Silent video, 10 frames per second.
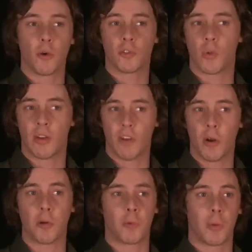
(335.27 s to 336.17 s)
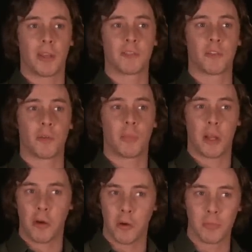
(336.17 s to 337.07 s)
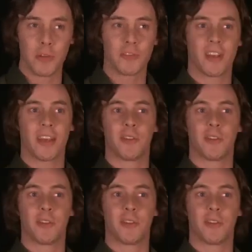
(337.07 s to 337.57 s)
host one of our own where we can sort of pick our own music